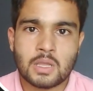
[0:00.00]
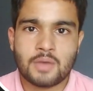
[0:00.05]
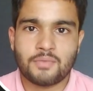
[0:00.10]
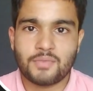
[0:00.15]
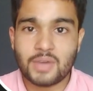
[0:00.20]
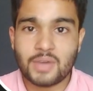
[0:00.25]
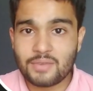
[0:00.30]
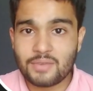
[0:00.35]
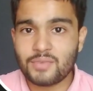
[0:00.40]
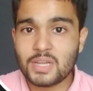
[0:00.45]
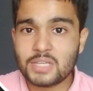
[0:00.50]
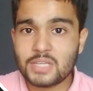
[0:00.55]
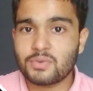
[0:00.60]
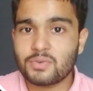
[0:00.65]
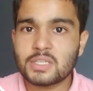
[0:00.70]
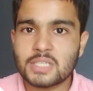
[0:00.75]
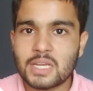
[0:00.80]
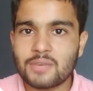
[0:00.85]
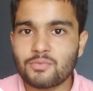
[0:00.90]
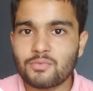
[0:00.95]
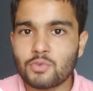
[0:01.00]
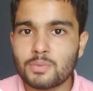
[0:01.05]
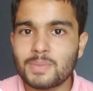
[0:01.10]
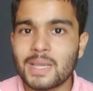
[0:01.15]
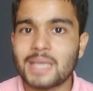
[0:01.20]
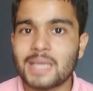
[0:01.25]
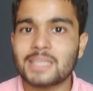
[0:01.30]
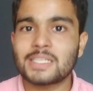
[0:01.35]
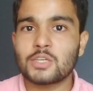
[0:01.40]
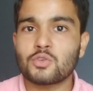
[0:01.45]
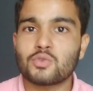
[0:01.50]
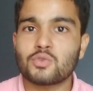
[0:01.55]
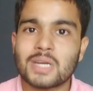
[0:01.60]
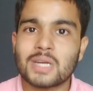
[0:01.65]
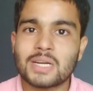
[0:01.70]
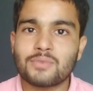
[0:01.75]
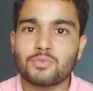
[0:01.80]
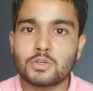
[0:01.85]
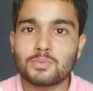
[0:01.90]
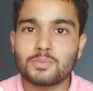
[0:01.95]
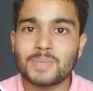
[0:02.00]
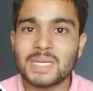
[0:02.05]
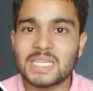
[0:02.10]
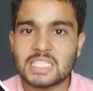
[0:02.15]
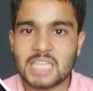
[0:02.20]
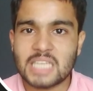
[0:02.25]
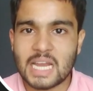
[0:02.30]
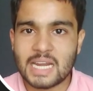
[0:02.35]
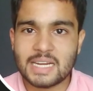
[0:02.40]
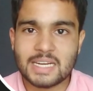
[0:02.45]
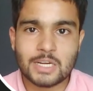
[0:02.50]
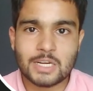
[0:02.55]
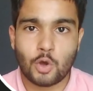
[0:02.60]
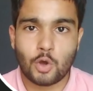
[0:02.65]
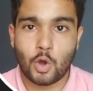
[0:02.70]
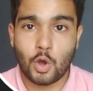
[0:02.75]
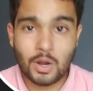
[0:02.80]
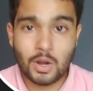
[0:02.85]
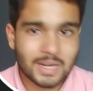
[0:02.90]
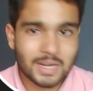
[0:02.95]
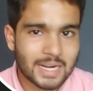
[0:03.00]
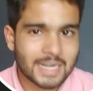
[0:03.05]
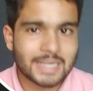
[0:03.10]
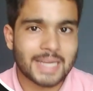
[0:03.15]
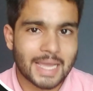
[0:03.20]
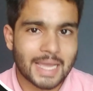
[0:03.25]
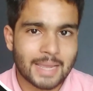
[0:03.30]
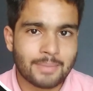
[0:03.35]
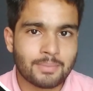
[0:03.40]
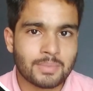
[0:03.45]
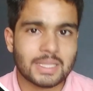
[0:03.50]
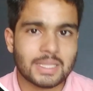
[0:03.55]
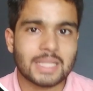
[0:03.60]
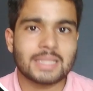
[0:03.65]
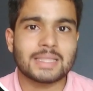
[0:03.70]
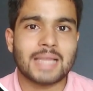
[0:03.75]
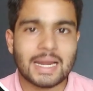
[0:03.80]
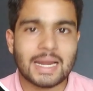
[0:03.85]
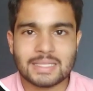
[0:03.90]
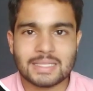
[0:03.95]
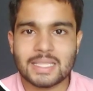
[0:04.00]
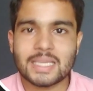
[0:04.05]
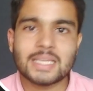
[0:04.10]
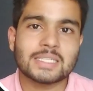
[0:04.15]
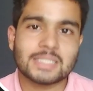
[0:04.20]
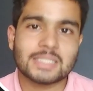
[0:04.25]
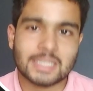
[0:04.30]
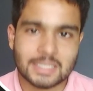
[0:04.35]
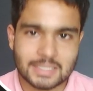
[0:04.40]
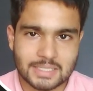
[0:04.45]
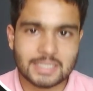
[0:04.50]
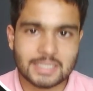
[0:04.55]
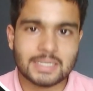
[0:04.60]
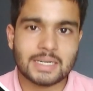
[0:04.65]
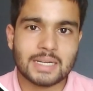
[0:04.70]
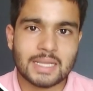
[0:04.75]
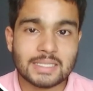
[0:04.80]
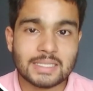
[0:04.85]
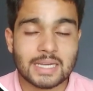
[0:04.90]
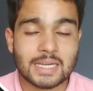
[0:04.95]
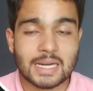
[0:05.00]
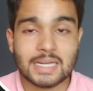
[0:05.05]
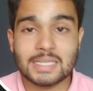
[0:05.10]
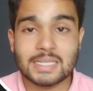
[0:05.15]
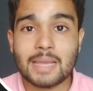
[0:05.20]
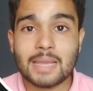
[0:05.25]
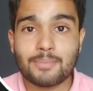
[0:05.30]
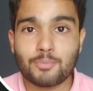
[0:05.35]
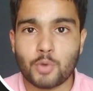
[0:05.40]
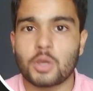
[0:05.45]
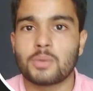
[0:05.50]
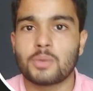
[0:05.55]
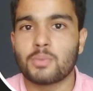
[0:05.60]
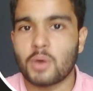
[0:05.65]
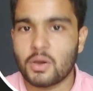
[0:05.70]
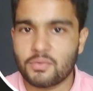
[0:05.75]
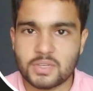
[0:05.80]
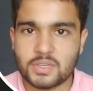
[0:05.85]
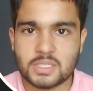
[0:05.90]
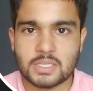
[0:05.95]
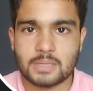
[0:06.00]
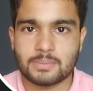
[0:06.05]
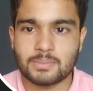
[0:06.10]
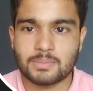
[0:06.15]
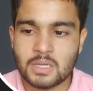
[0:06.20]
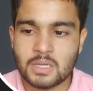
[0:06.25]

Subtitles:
When which function would be executed would be decided on runtime, that thing is considered as runtime polymorphism.